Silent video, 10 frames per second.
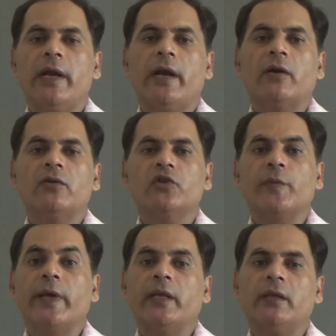electrons
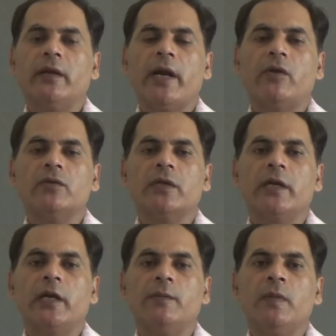of another nitrogen
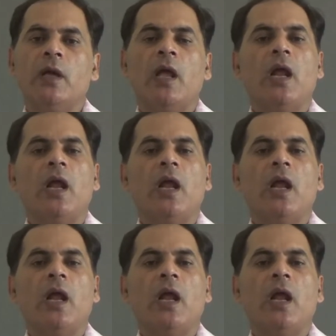atom.